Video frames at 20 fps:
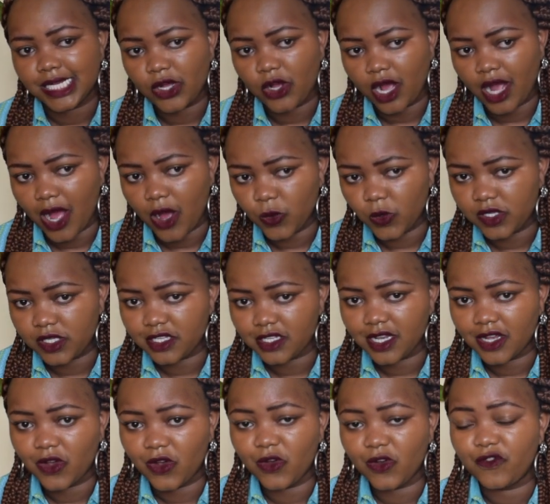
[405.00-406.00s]
couch,
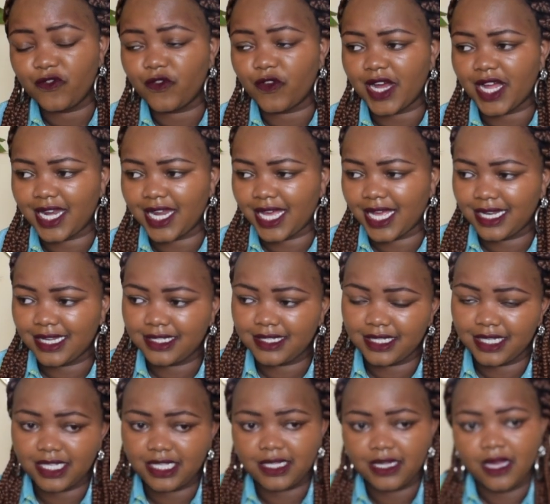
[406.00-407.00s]
go for a nail
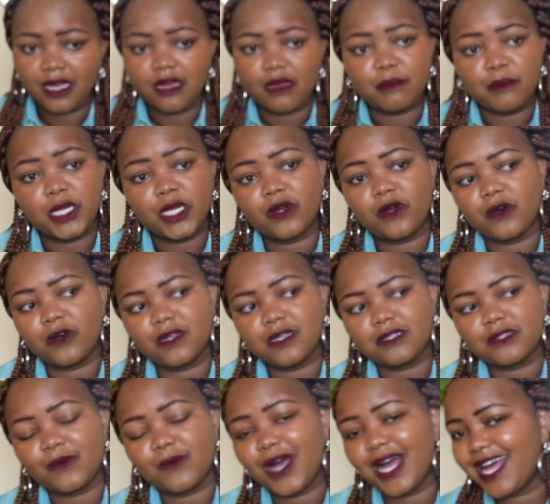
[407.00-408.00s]
seat, because
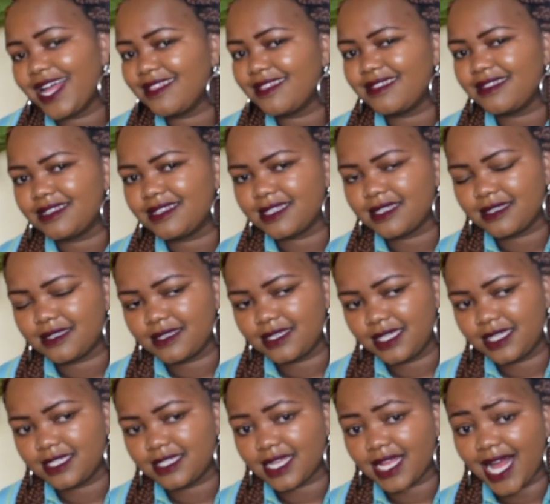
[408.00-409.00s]
one, these
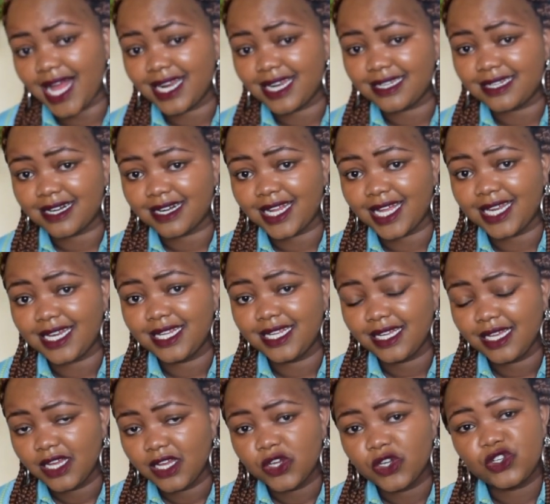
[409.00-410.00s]
seats are trendy,
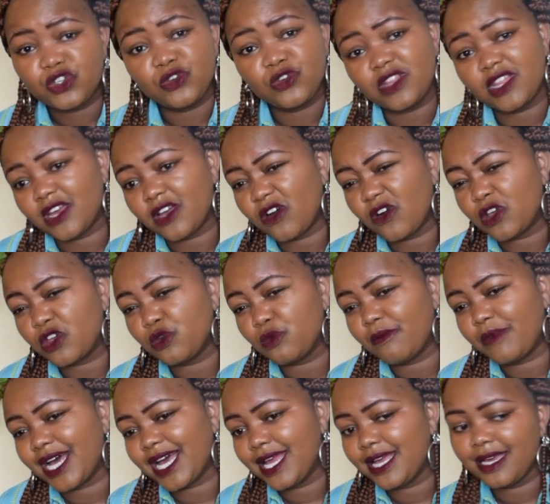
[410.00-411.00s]
two, they
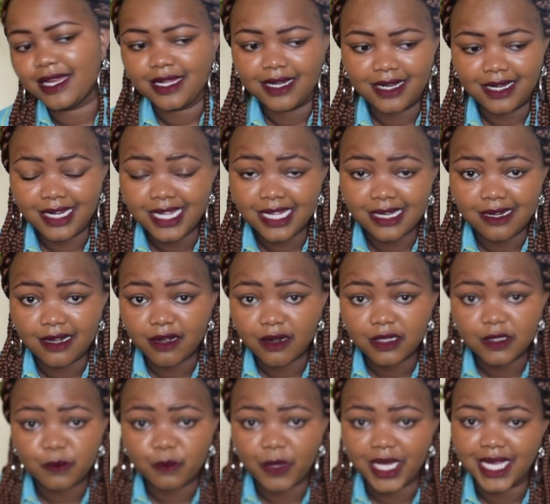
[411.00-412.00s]
occupy little
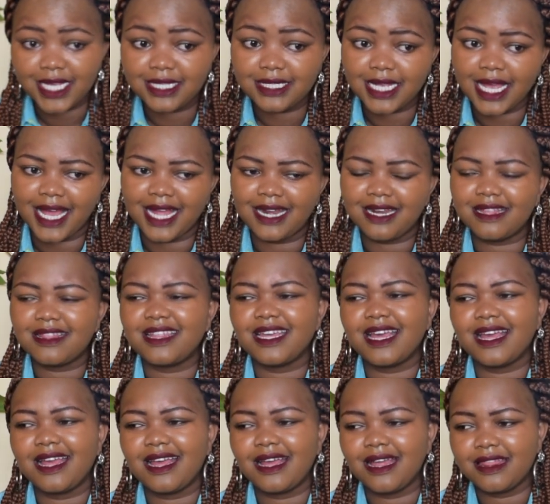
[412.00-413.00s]
space and
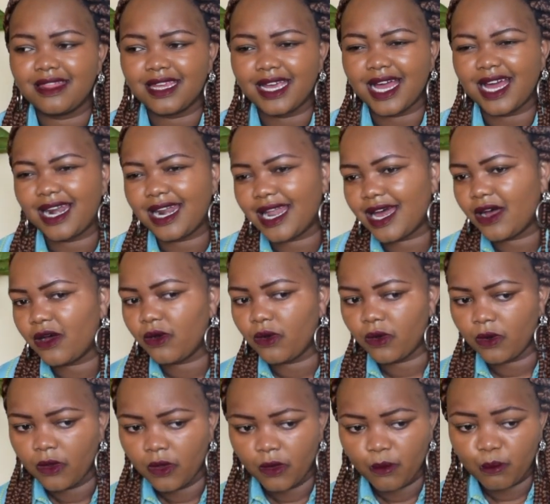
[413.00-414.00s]
they
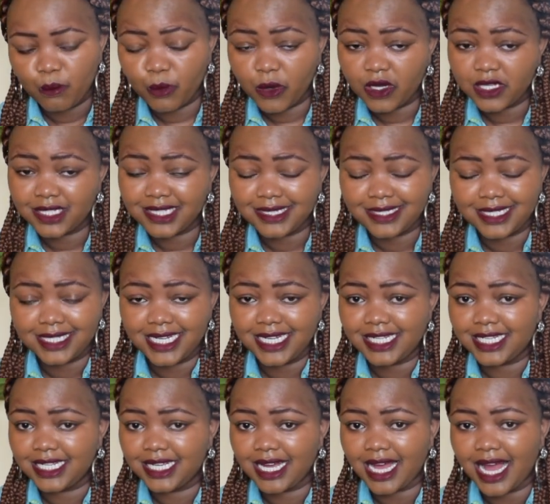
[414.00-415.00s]
allow more
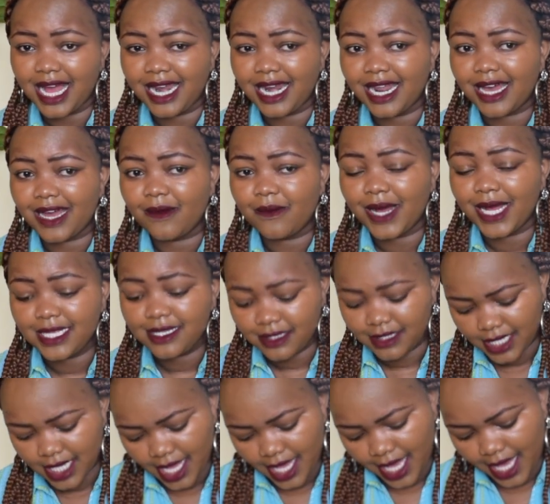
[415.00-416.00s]
seating allowance,
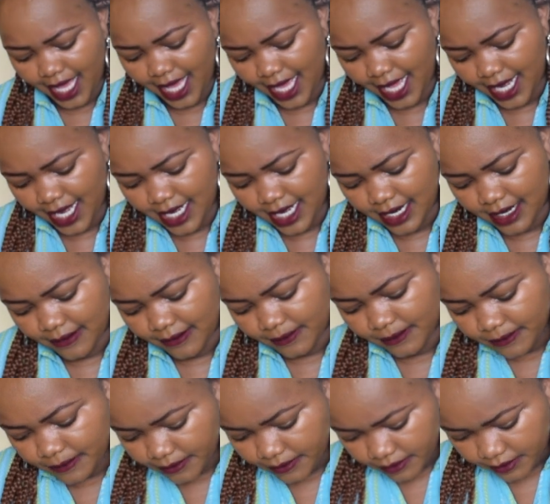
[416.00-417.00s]
and
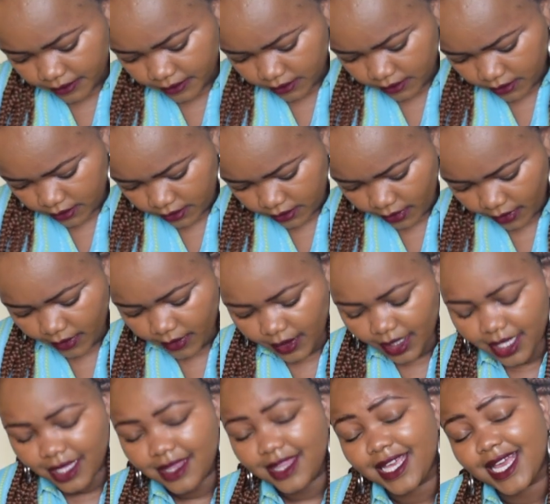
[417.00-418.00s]

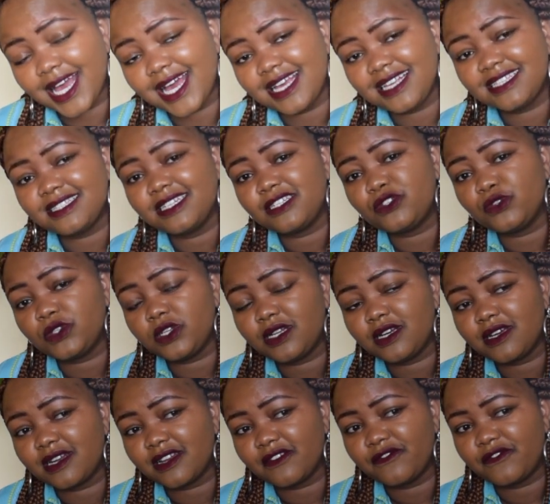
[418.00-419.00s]
they are easy to
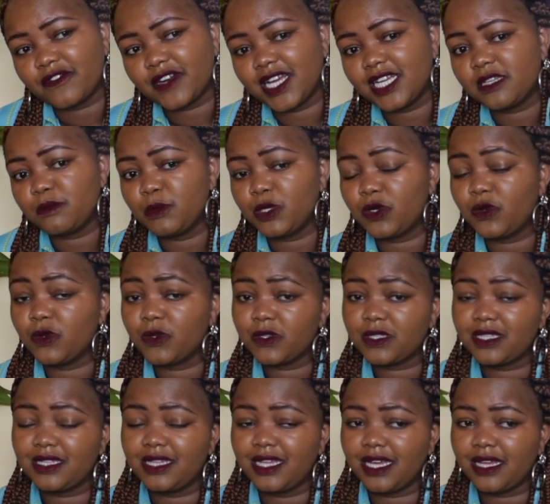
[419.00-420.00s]
refresh because
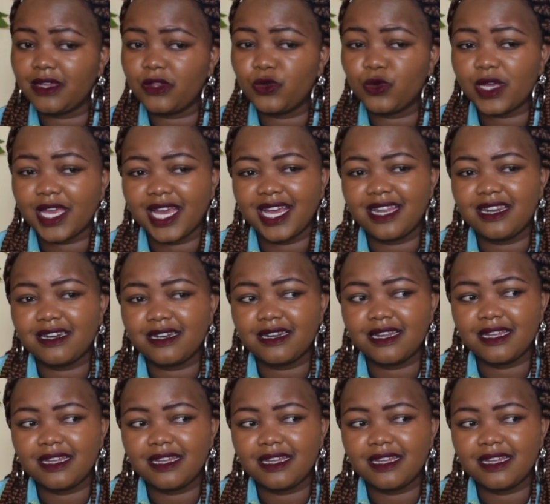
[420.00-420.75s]
you can